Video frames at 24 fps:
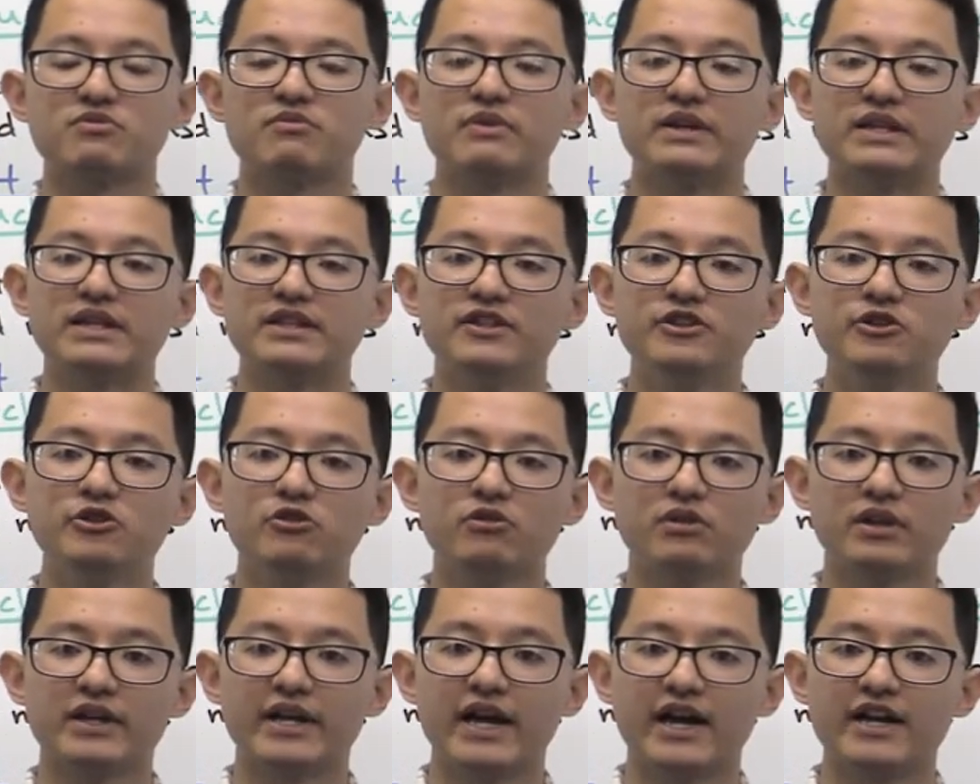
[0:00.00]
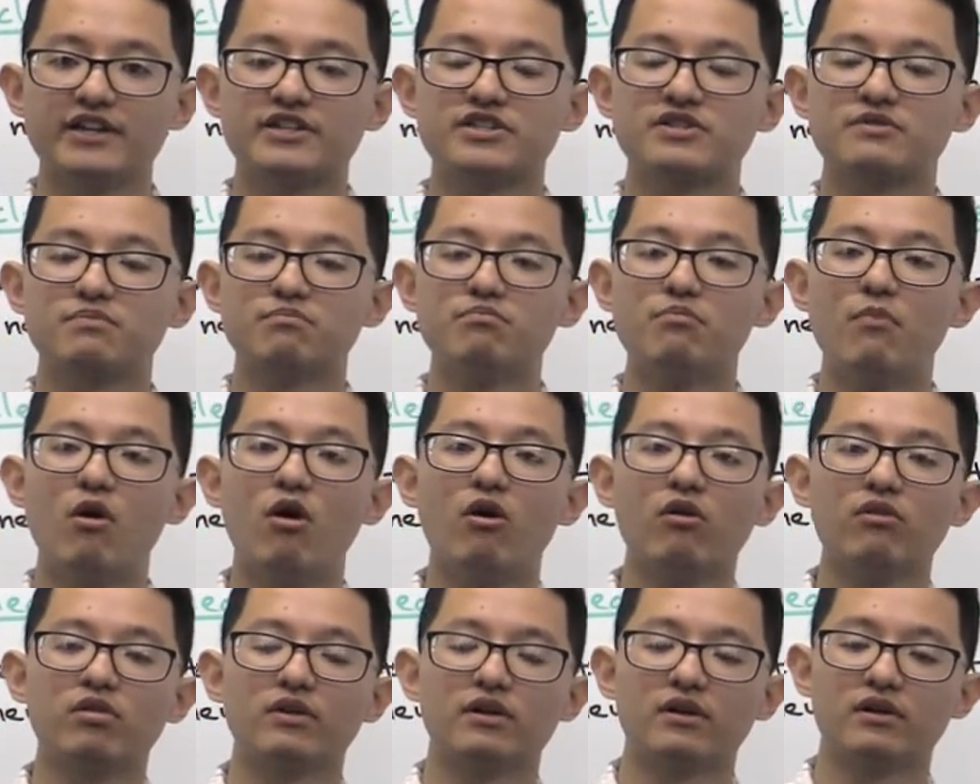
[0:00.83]
with nuclei
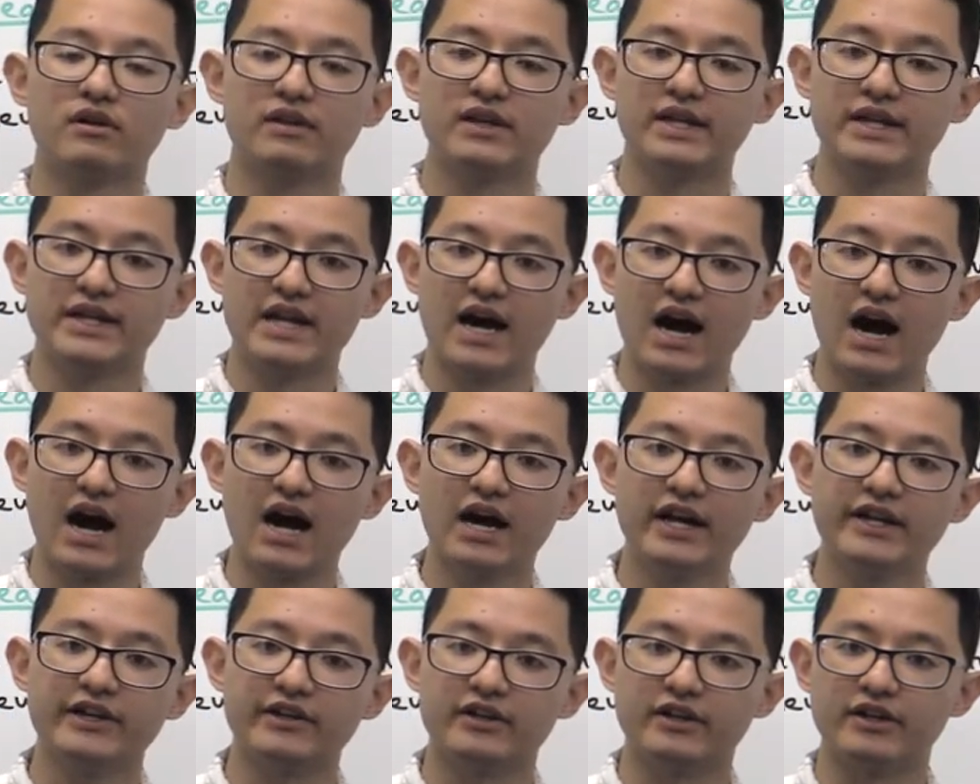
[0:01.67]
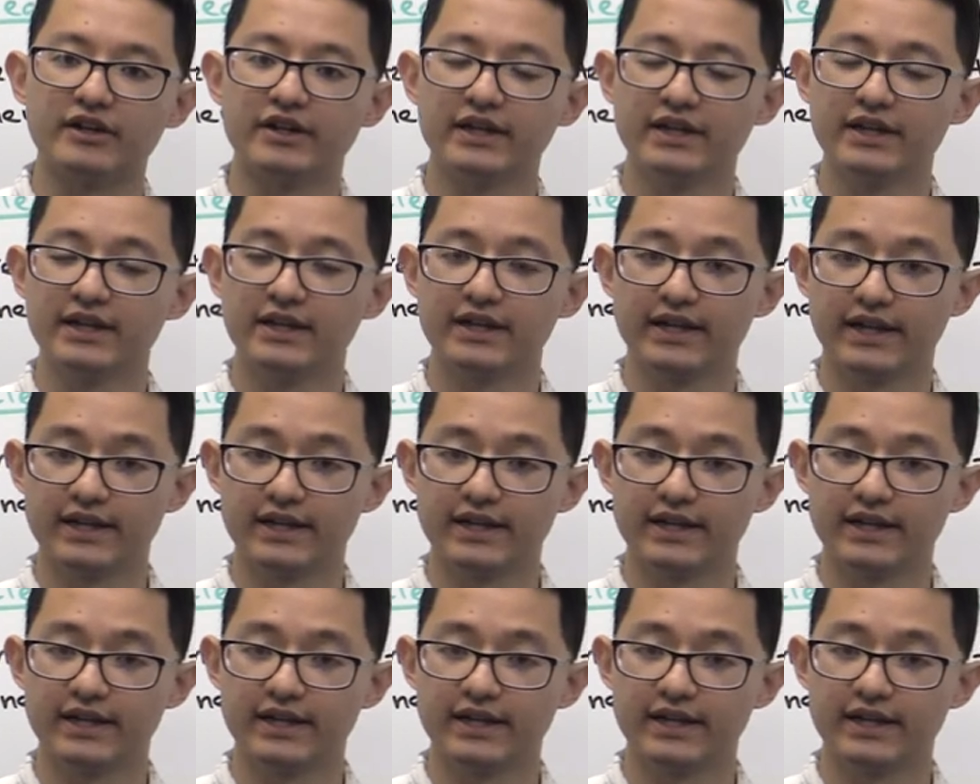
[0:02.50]
smaller than iron.